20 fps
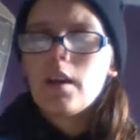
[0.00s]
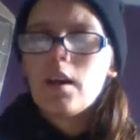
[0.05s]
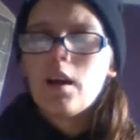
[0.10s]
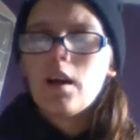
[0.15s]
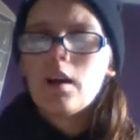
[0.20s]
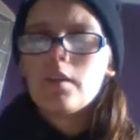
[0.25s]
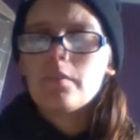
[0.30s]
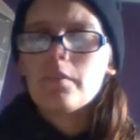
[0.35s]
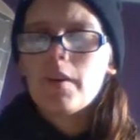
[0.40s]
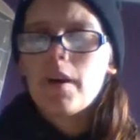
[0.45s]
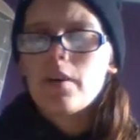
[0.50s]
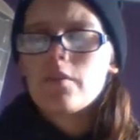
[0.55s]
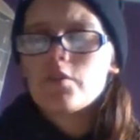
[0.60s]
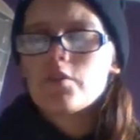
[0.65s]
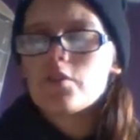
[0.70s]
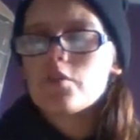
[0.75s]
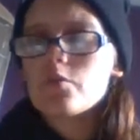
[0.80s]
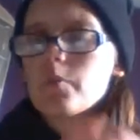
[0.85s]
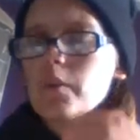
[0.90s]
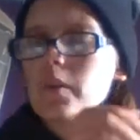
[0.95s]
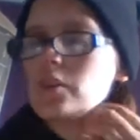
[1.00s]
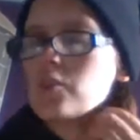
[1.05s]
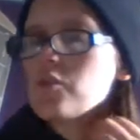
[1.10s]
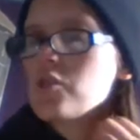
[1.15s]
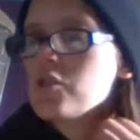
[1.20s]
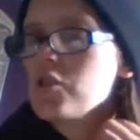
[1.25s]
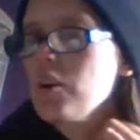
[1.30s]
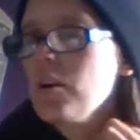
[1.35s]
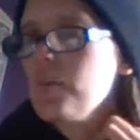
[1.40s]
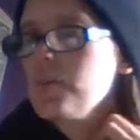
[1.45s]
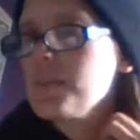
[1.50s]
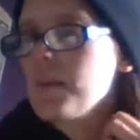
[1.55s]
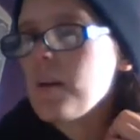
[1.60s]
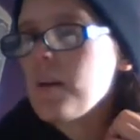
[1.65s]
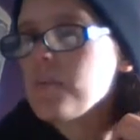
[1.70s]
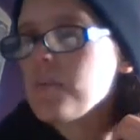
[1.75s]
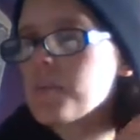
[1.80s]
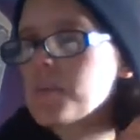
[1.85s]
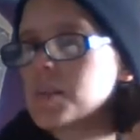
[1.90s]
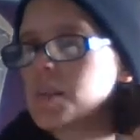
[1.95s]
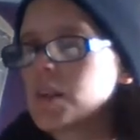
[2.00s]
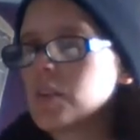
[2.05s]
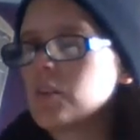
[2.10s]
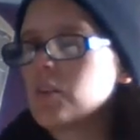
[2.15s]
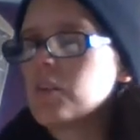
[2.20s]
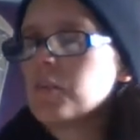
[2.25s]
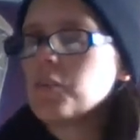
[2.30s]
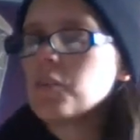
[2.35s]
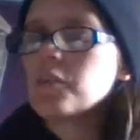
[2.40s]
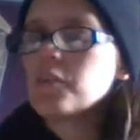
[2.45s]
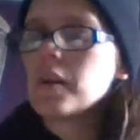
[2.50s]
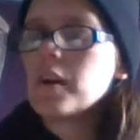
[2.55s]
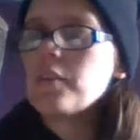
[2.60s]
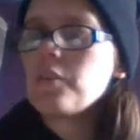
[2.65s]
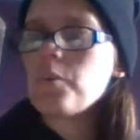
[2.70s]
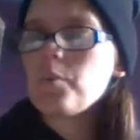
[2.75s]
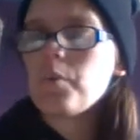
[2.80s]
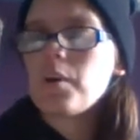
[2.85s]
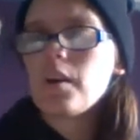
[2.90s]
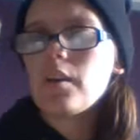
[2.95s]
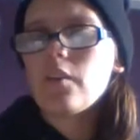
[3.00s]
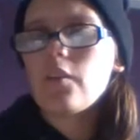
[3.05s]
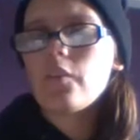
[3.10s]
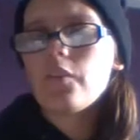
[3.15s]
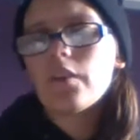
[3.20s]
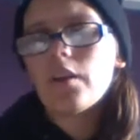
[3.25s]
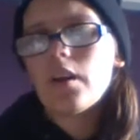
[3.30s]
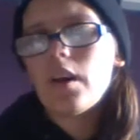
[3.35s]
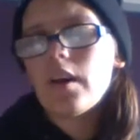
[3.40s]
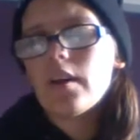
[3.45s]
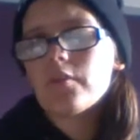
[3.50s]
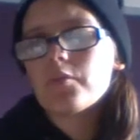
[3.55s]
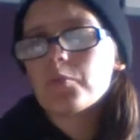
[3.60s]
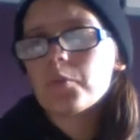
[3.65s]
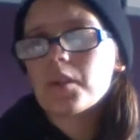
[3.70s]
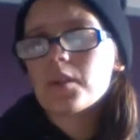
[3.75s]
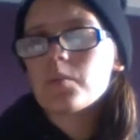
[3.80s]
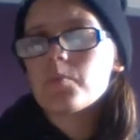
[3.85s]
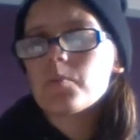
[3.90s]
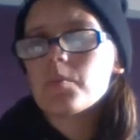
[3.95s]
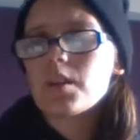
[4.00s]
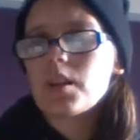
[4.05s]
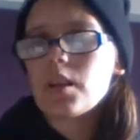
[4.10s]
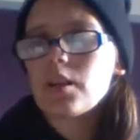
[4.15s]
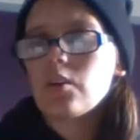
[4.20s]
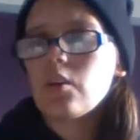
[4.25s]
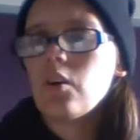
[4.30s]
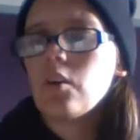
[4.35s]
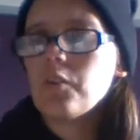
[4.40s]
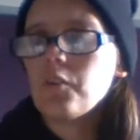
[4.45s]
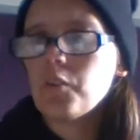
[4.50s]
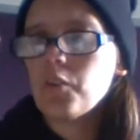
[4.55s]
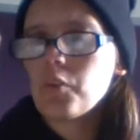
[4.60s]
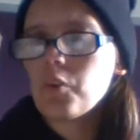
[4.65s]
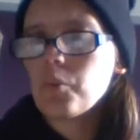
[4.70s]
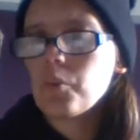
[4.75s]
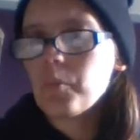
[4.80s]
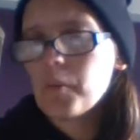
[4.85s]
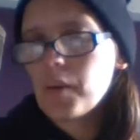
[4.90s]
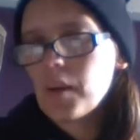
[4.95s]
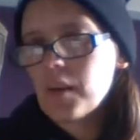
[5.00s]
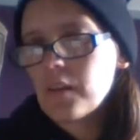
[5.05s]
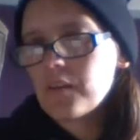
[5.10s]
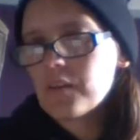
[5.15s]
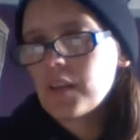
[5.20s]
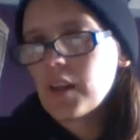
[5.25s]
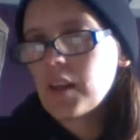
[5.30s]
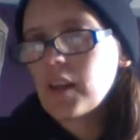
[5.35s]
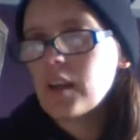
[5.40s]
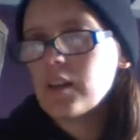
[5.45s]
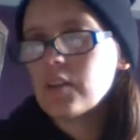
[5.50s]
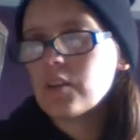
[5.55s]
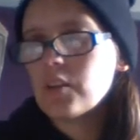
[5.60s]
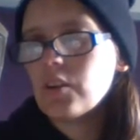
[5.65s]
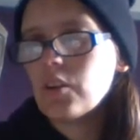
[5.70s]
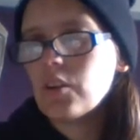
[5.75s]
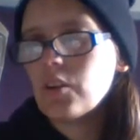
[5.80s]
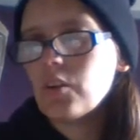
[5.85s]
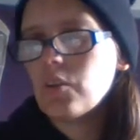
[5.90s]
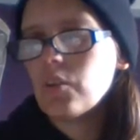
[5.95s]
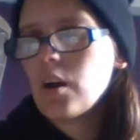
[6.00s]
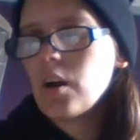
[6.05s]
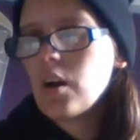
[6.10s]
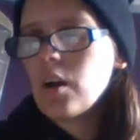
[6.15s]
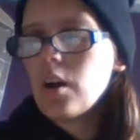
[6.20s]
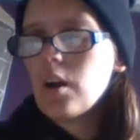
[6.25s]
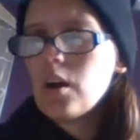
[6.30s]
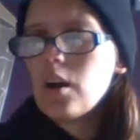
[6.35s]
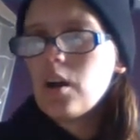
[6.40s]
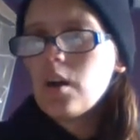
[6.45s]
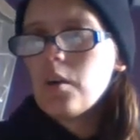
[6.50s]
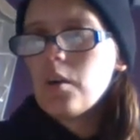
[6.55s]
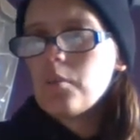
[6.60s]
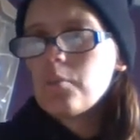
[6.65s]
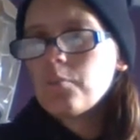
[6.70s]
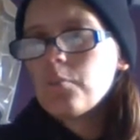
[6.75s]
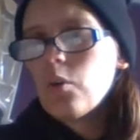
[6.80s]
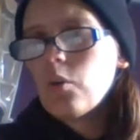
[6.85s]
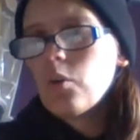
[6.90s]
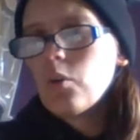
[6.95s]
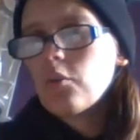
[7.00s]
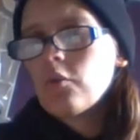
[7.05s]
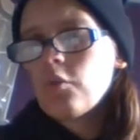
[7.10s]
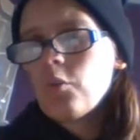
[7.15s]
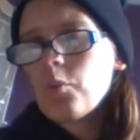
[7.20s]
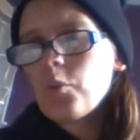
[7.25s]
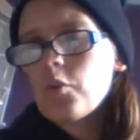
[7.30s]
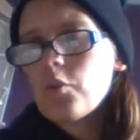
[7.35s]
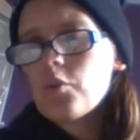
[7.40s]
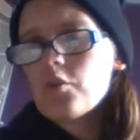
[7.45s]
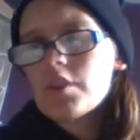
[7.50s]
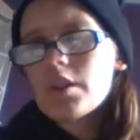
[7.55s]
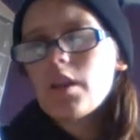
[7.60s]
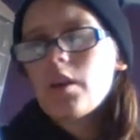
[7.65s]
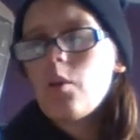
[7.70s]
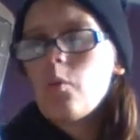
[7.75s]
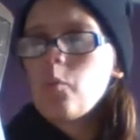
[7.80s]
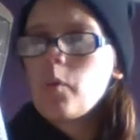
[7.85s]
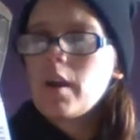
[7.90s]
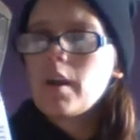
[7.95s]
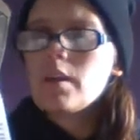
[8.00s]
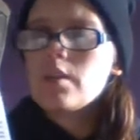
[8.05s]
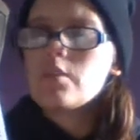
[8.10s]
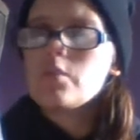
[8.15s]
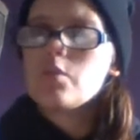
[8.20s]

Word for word: And vouchers when you shop, 10% off your favourite brands for life, 20% off on your birthday, a new, more rewarding way